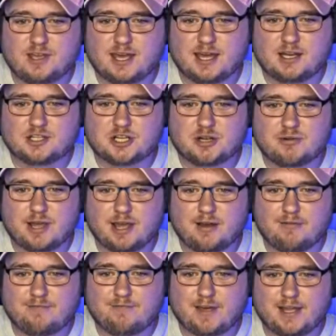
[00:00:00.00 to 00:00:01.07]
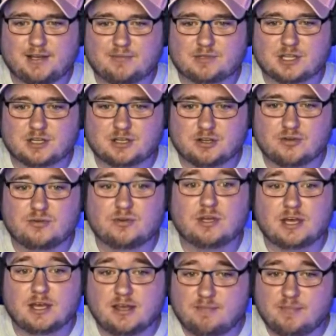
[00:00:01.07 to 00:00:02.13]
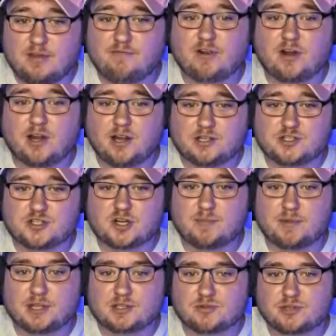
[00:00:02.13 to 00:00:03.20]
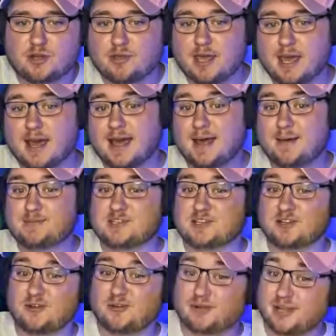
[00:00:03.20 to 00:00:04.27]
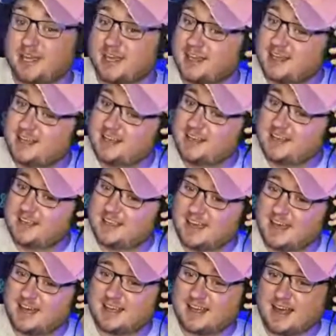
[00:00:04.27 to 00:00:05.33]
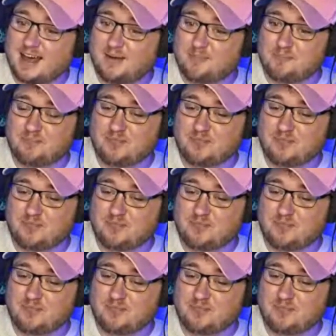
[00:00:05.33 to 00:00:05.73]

It kind of showed how fandoms can do, being very extreme in this one though. Yeah, absolutely. Yeah.